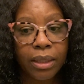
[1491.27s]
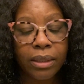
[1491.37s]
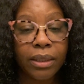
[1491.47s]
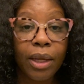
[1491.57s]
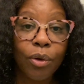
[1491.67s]

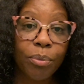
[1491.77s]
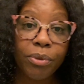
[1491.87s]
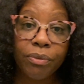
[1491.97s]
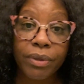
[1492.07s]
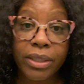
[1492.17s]
Did they
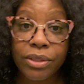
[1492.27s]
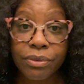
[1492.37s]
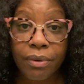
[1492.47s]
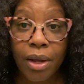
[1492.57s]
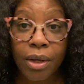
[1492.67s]
open a
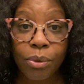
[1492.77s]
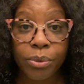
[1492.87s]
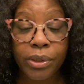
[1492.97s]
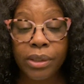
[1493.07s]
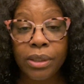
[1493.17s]
restaurant,
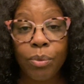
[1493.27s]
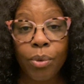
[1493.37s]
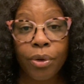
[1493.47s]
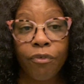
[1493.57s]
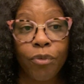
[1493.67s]
or did they work